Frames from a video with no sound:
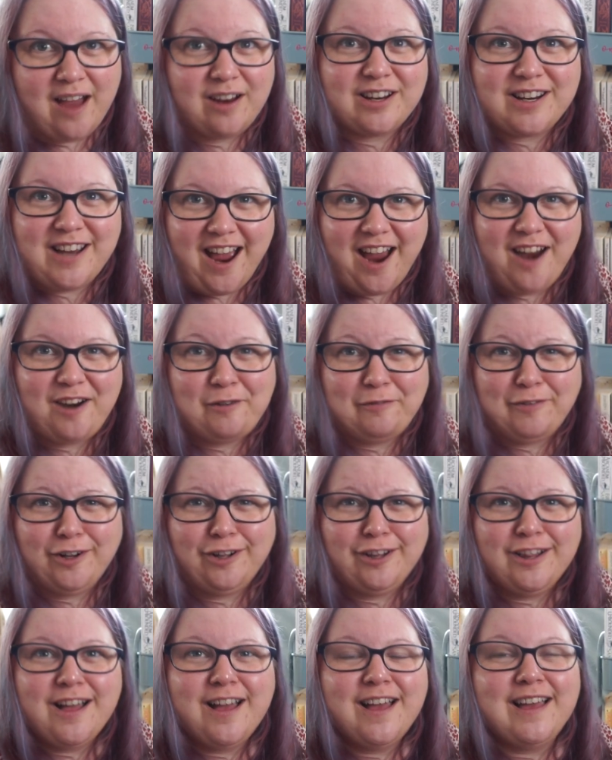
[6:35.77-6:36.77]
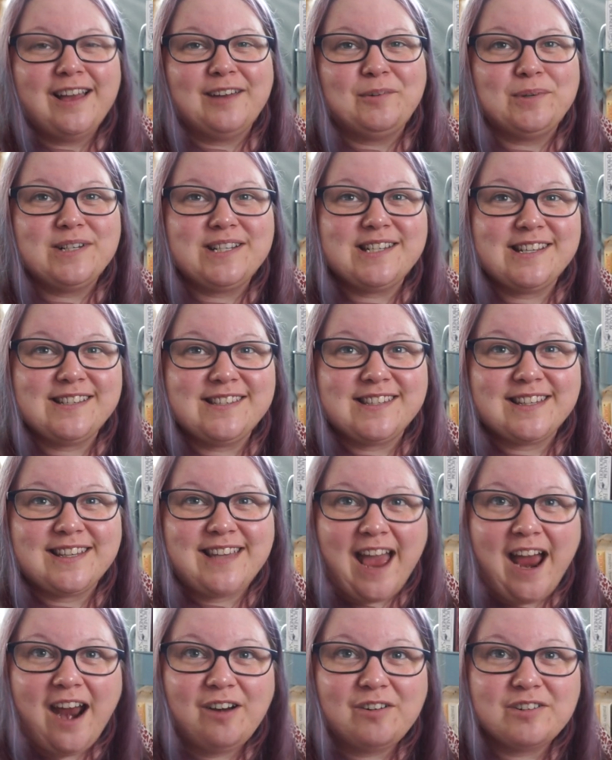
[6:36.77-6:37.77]
caraval, which is a
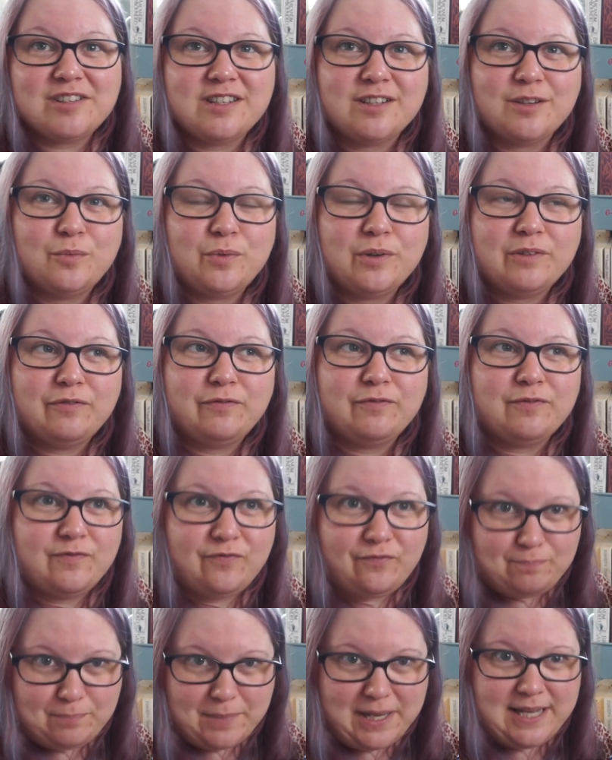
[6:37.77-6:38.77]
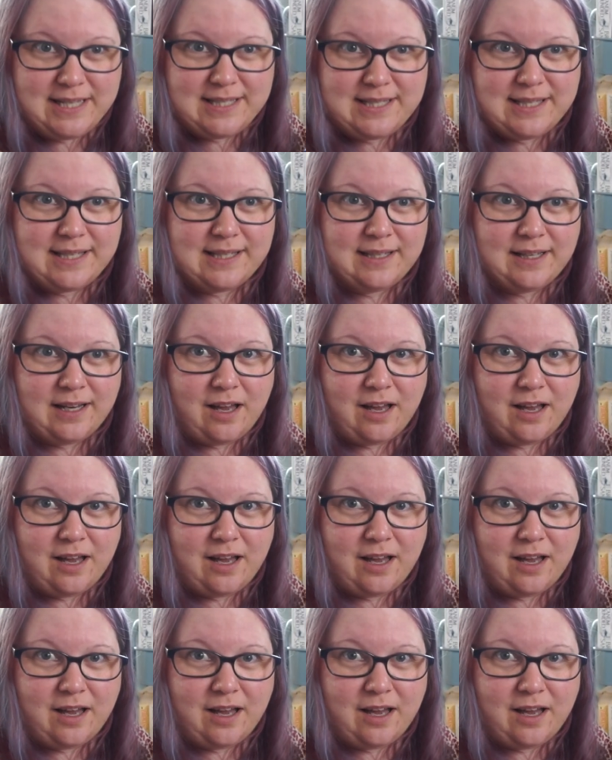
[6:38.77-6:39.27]
character we've met in the,